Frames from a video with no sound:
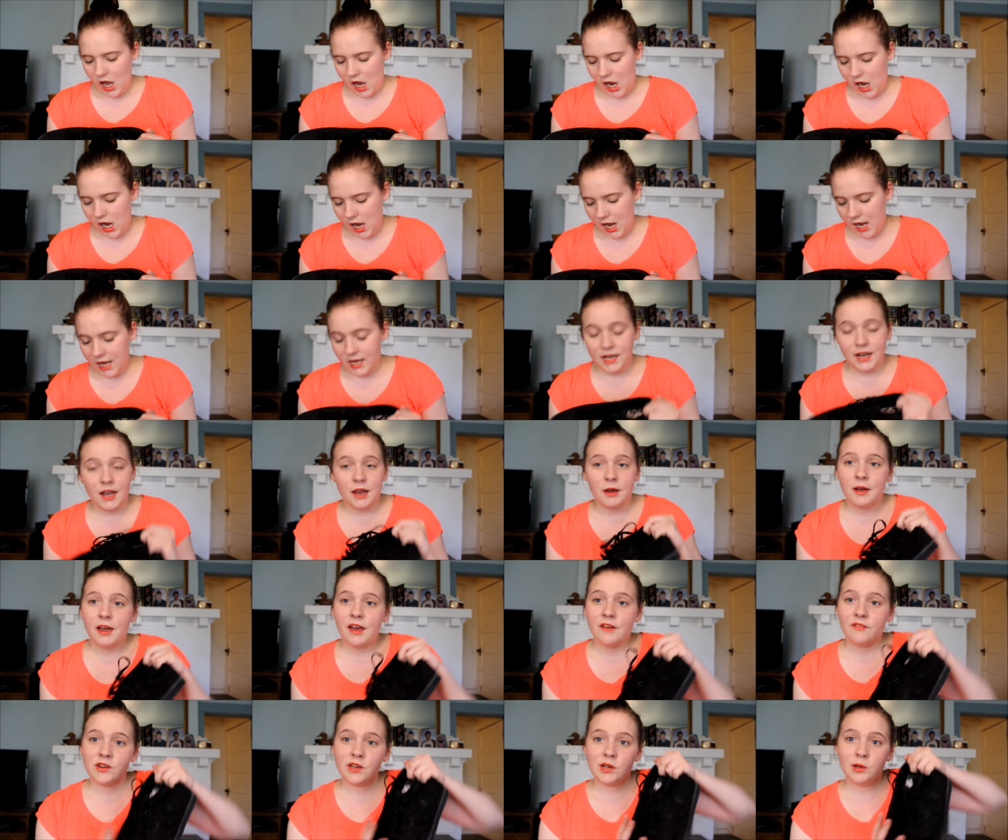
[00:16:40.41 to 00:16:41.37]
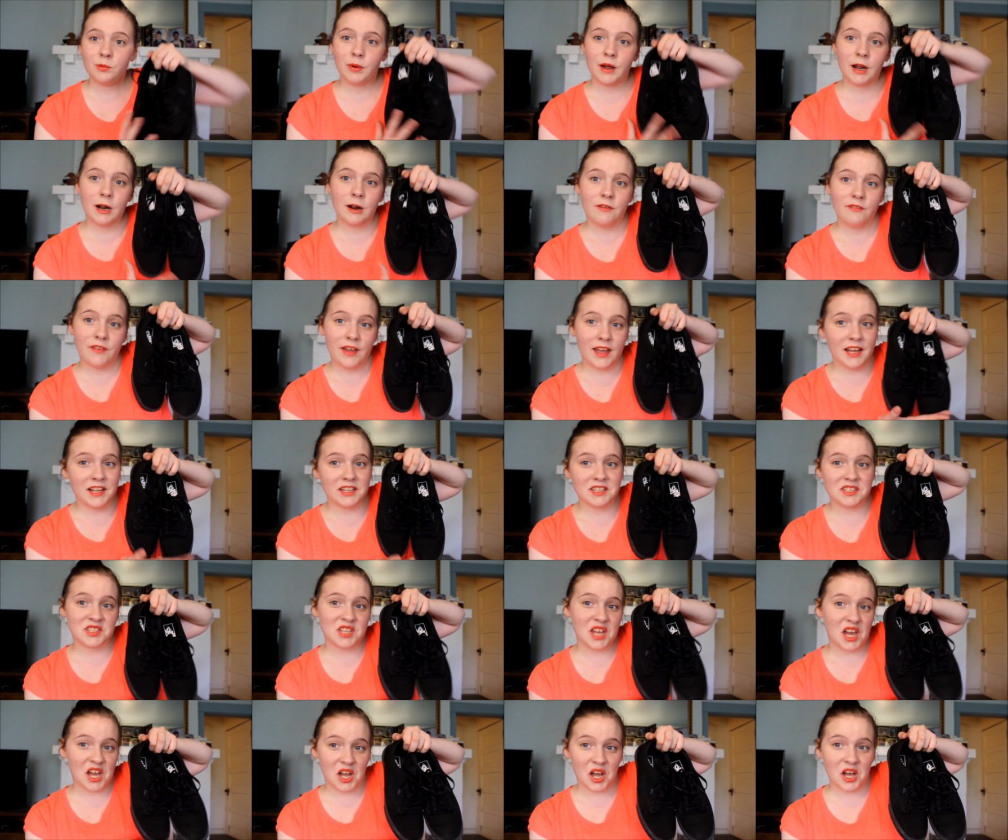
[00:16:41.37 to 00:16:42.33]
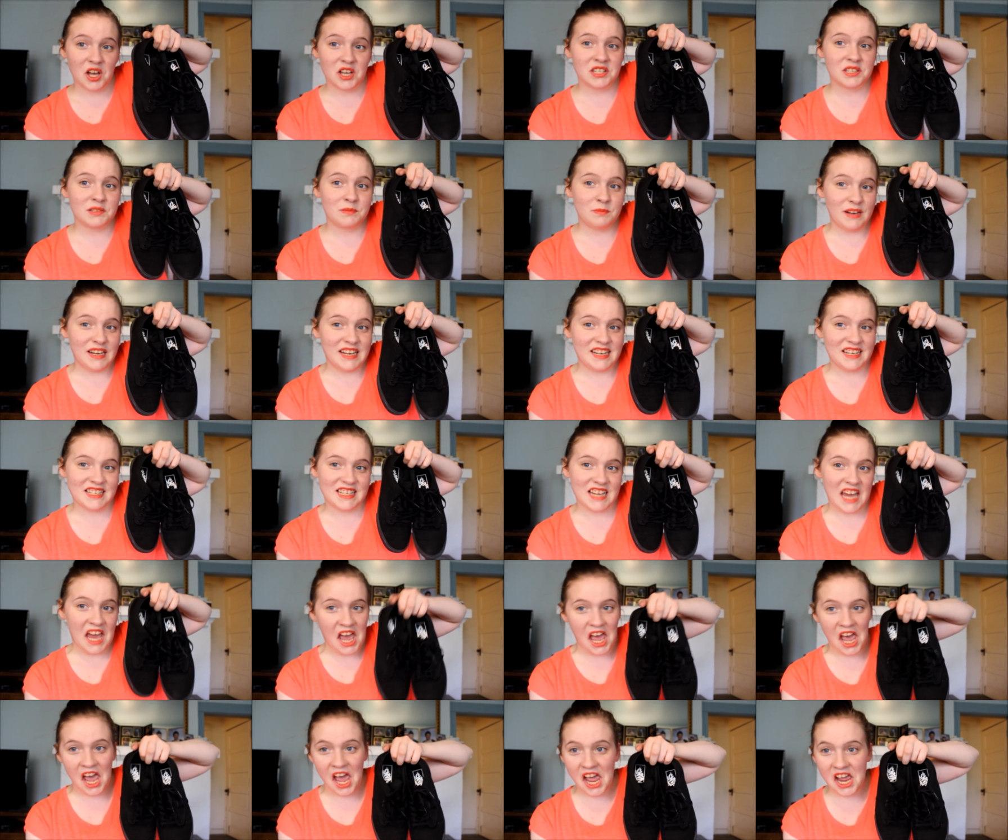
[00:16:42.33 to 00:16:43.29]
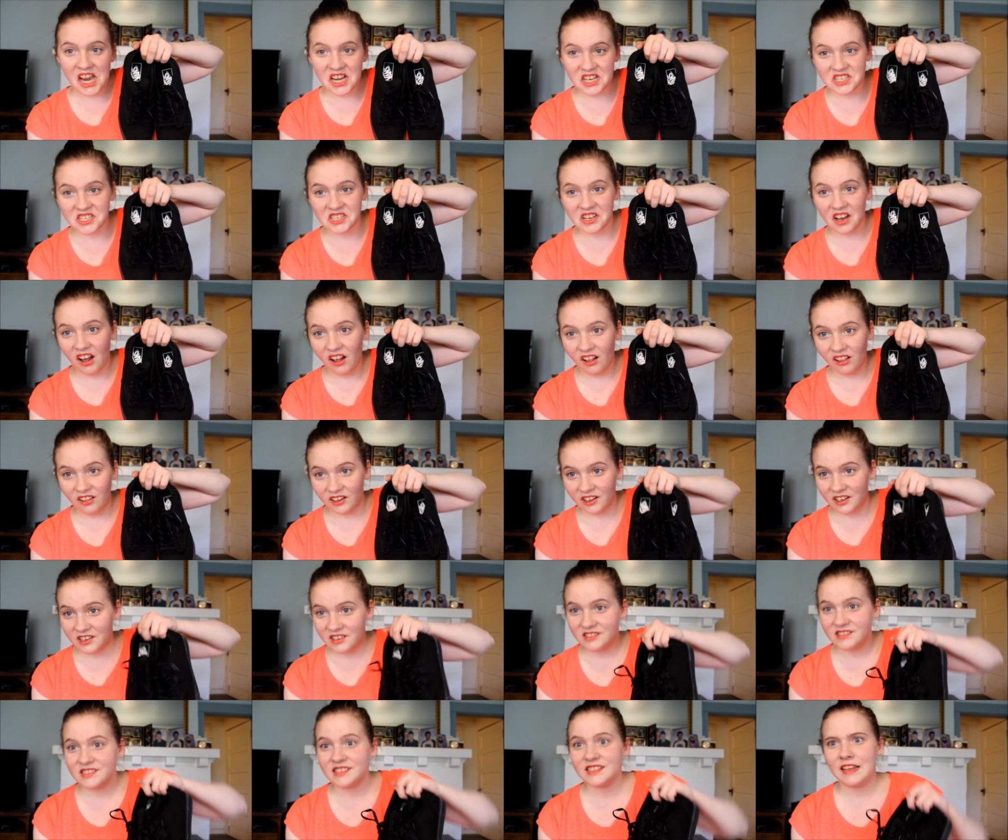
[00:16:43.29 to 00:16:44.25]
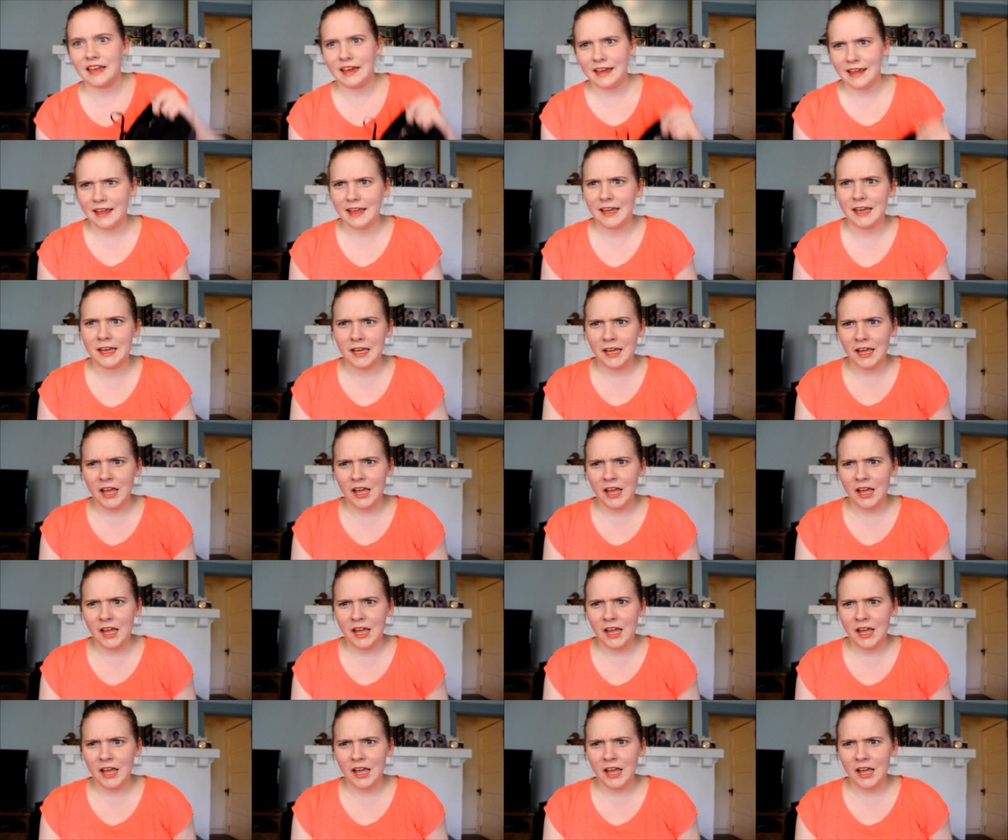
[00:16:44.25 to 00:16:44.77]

I now have a new pair of Vans that cost me $10. Like,